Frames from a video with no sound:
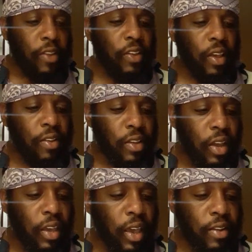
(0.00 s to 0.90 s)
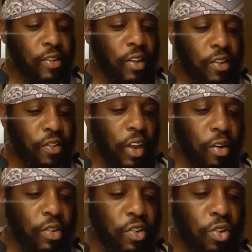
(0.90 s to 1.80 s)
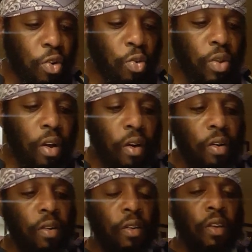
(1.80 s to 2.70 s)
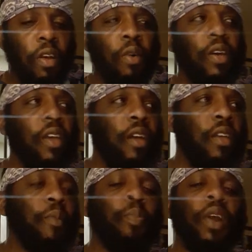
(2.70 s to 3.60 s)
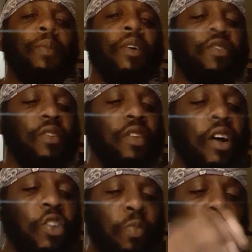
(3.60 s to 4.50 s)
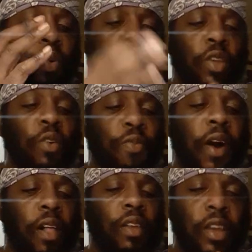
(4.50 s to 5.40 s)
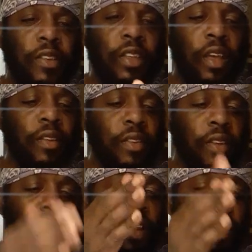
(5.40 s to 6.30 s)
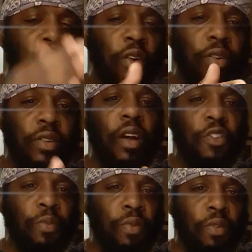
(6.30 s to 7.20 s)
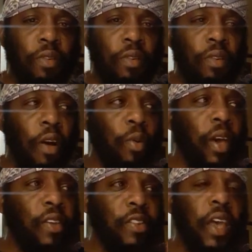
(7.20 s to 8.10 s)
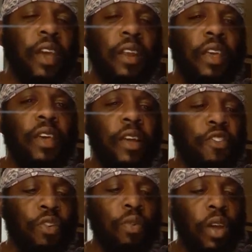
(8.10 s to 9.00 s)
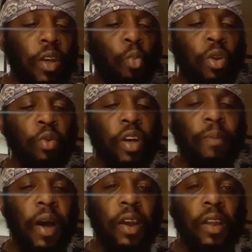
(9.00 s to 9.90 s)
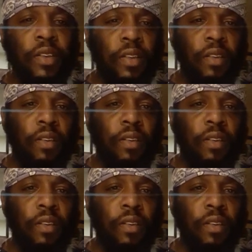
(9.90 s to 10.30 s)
says, against such there is no law. Okay, you're pretty much untouchable. When you follow these things, you're untouchable. Okay, Satan, he gets you when you come out of this.